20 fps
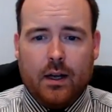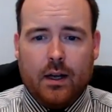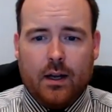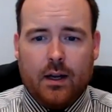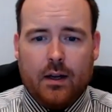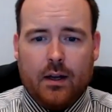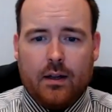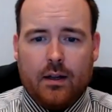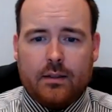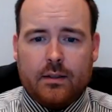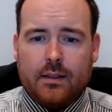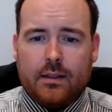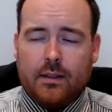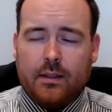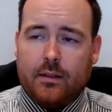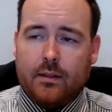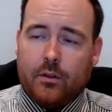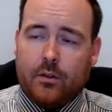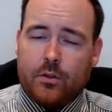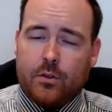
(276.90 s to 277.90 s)
a
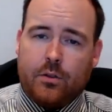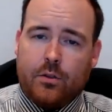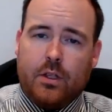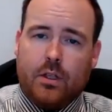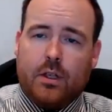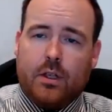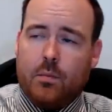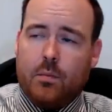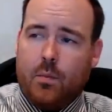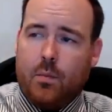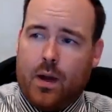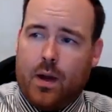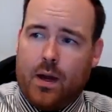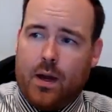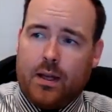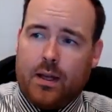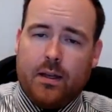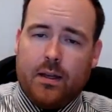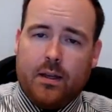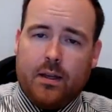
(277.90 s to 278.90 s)
tailor, so you can
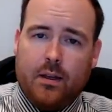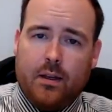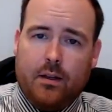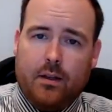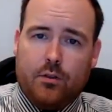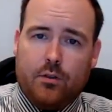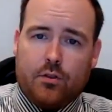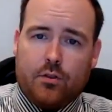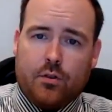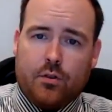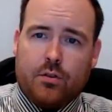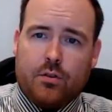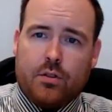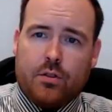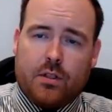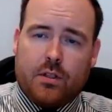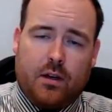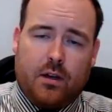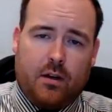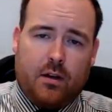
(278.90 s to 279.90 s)
buy
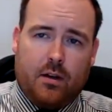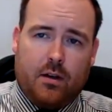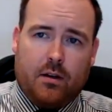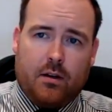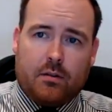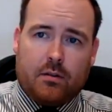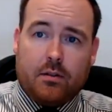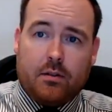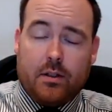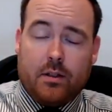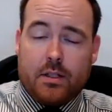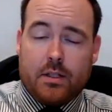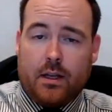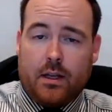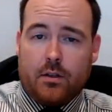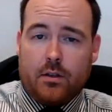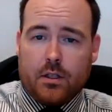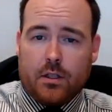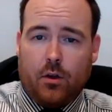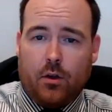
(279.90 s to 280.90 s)
suits that are
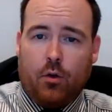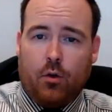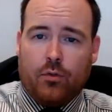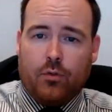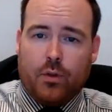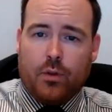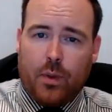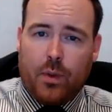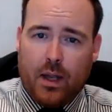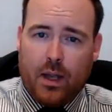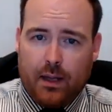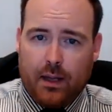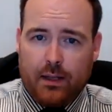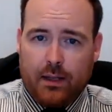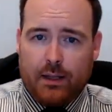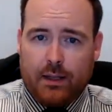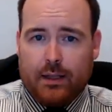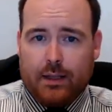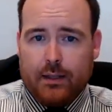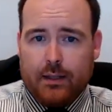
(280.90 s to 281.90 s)
essentially off the peg
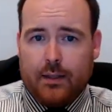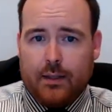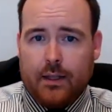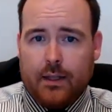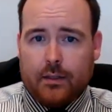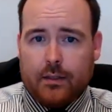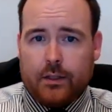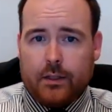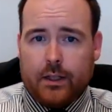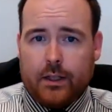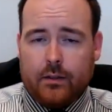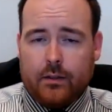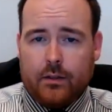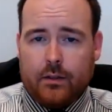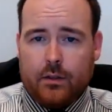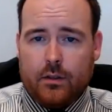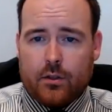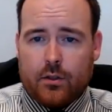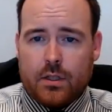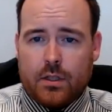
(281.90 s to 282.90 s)
and then get tailored
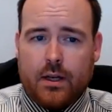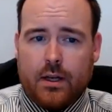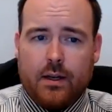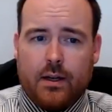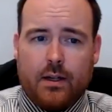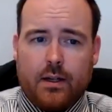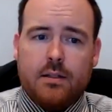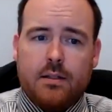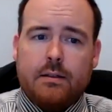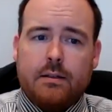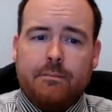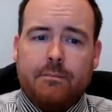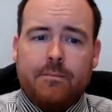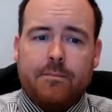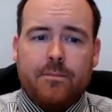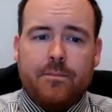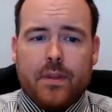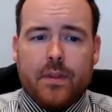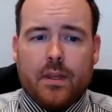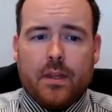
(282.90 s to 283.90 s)
into your size.
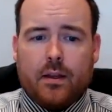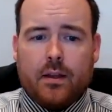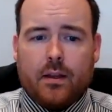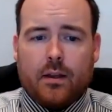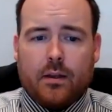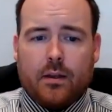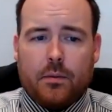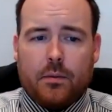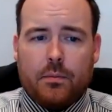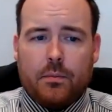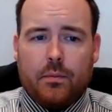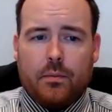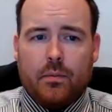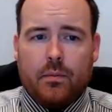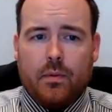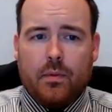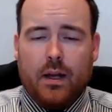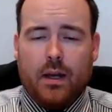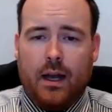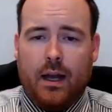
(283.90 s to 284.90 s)

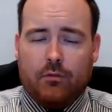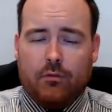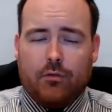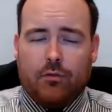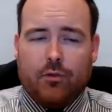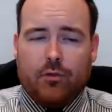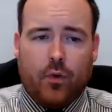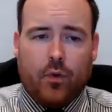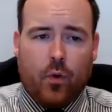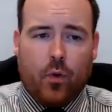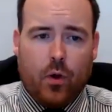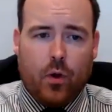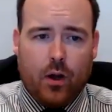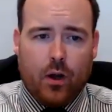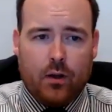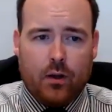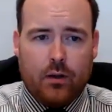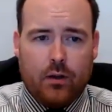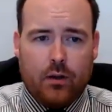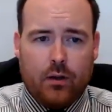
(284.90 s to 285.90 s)
And
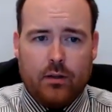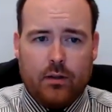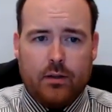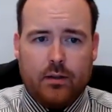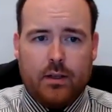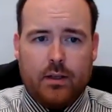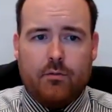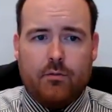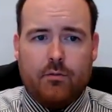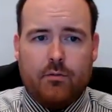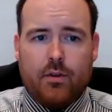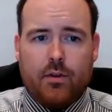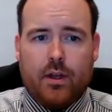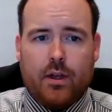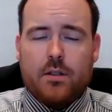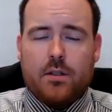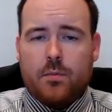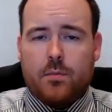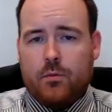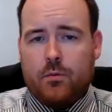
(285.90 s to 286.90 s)
for the
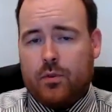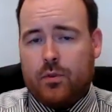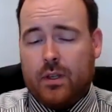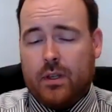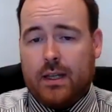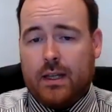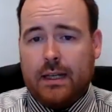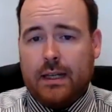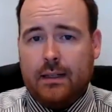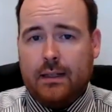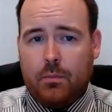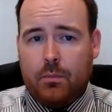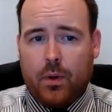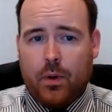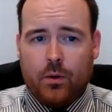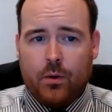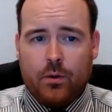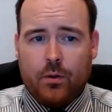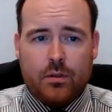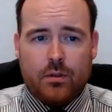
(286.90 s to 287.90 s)
investment from the
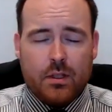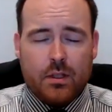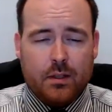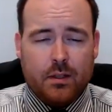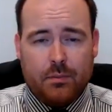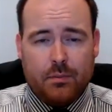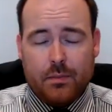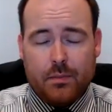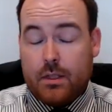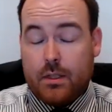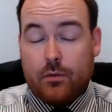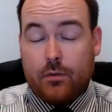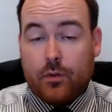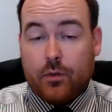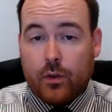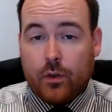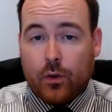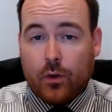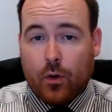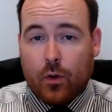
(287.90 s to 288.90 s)
£90, it's a
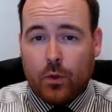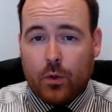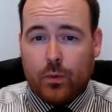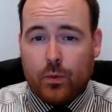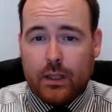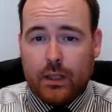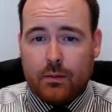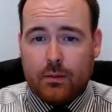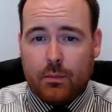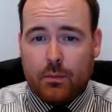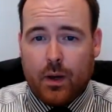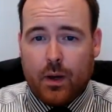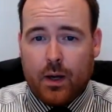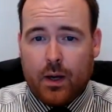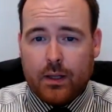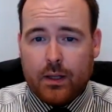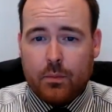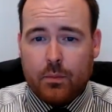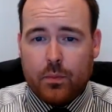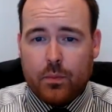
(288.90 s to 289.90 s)
phenomenal way to
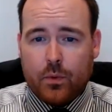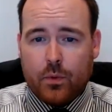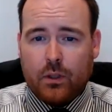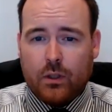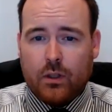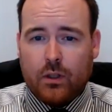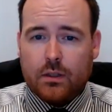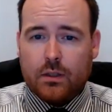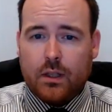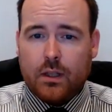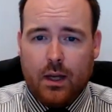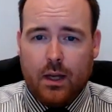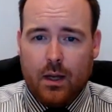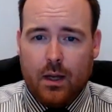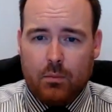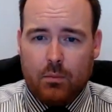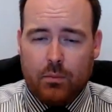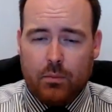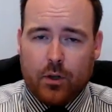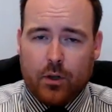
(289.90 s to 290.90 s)
buy the product.
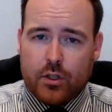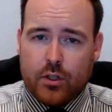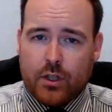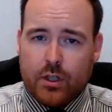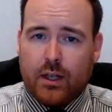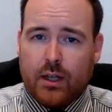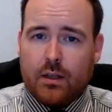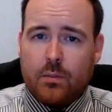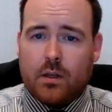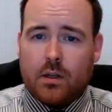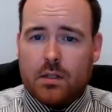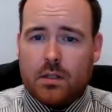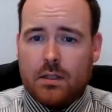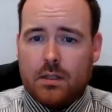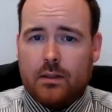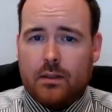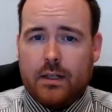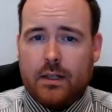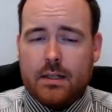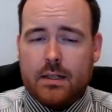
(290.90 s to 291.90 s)
Plus you get
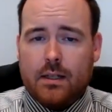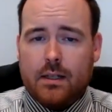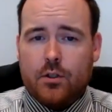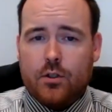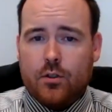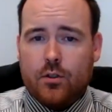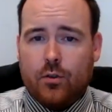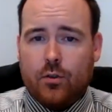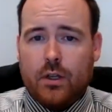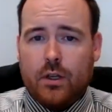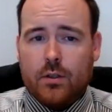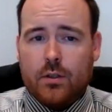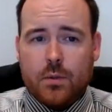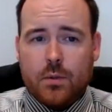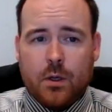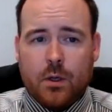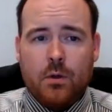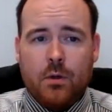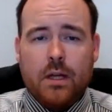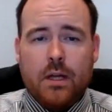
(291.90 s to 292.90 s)
personalisation on it as
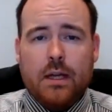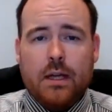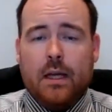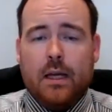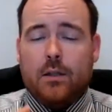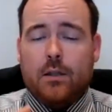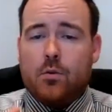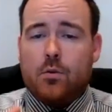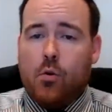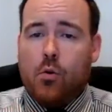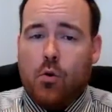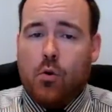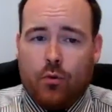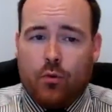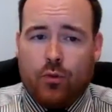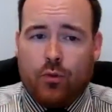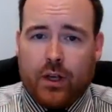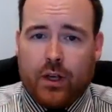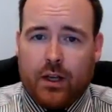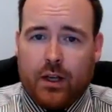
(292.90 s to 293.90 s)
well. So
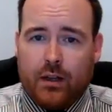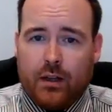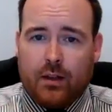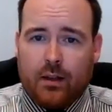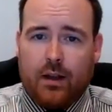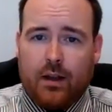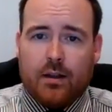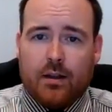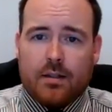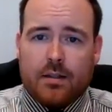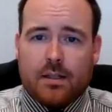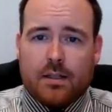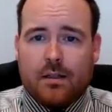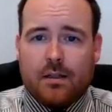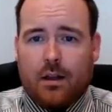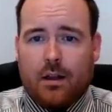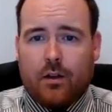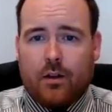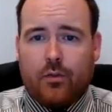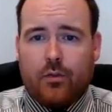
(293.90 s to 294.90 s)
hopefully that has
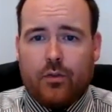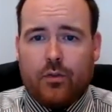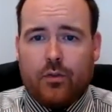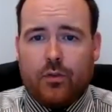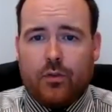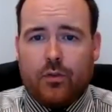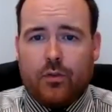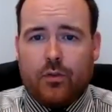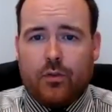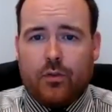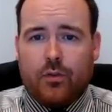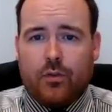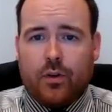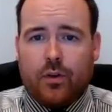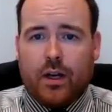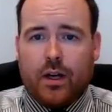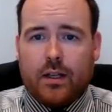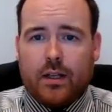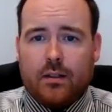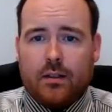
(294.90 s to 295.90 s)
clarified a
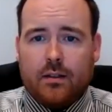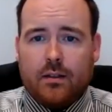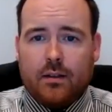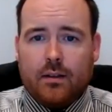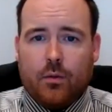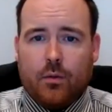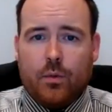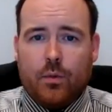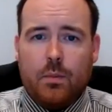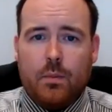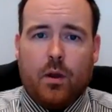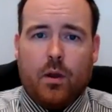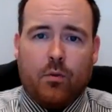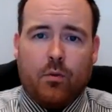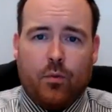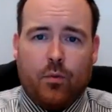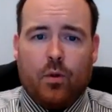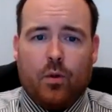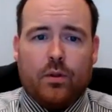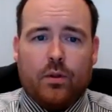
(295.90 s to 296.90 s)
wee bit of what
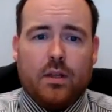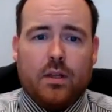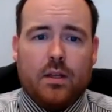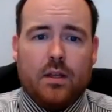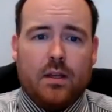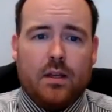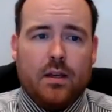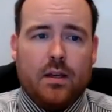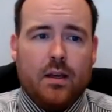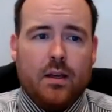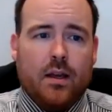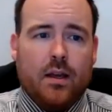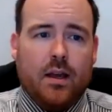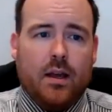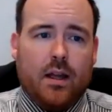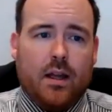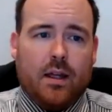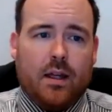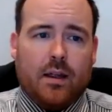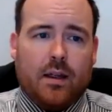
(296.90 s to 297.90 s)
the
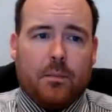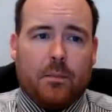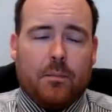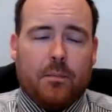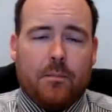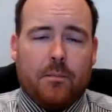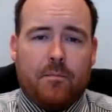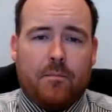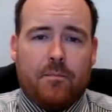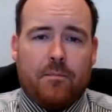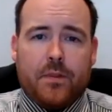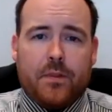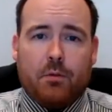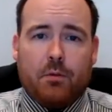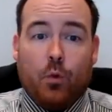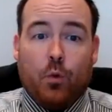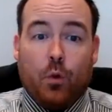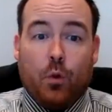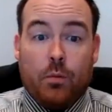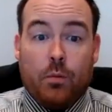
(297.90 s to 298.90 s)
what the
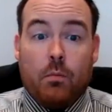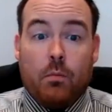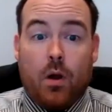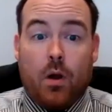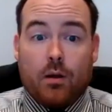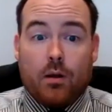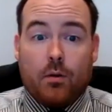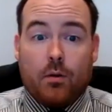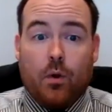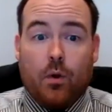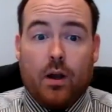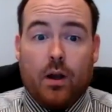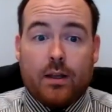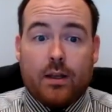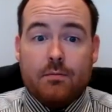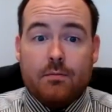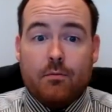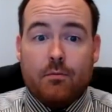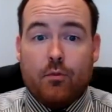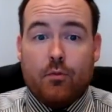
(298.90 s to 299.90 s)
Marque wax
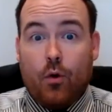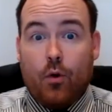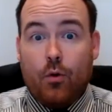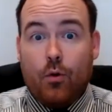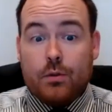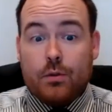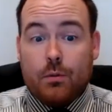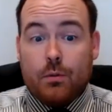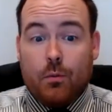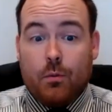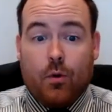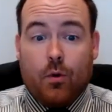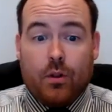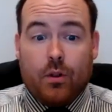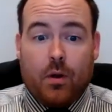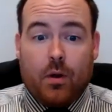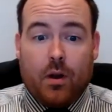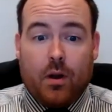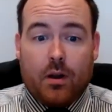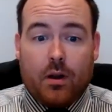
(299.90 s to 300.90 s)
involves and what the Marque
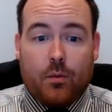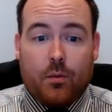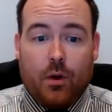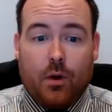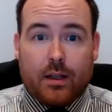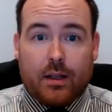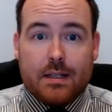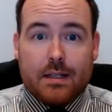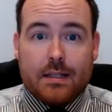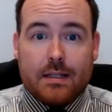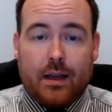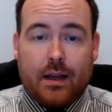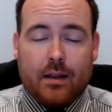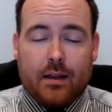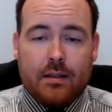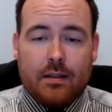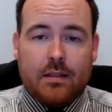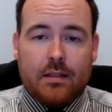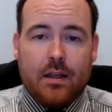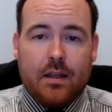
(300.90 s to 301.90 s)
wax is.
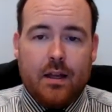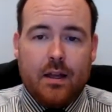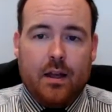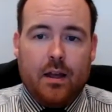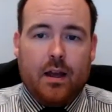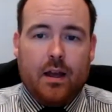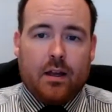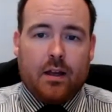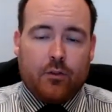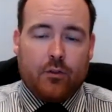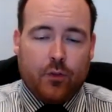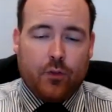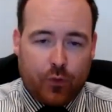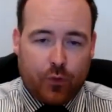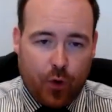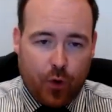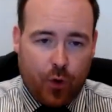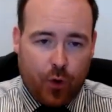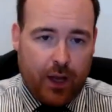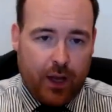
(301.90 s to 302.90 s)
And if you've got any
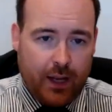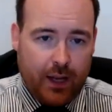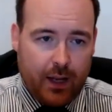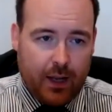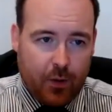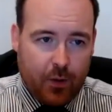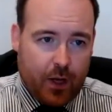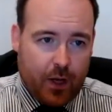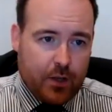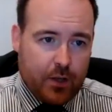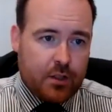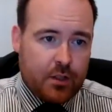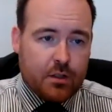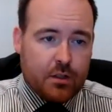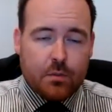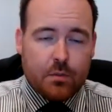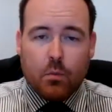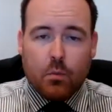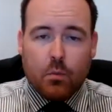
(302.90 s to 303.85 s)
questions, I'm more than